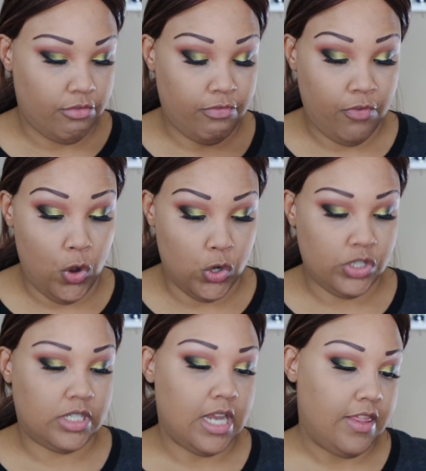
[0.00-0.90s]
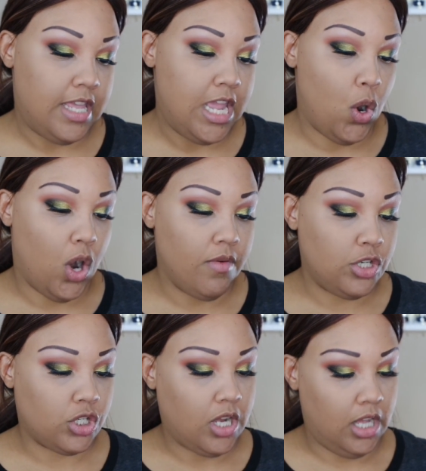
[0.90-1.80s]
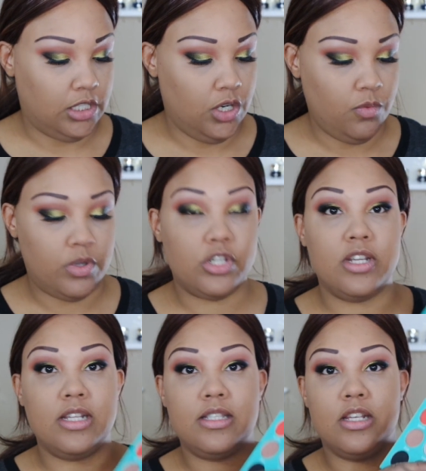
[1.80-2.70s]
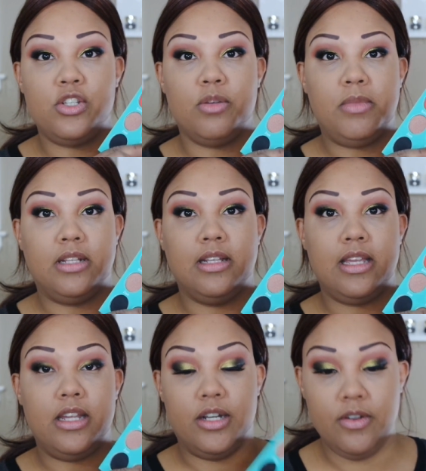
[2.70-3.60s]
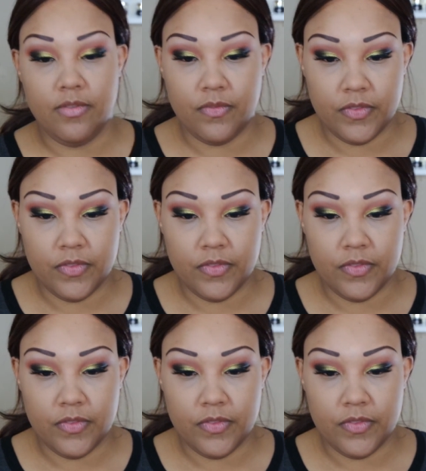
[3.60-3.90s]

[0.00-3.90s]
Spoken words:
first the orange color, which is Jamila here.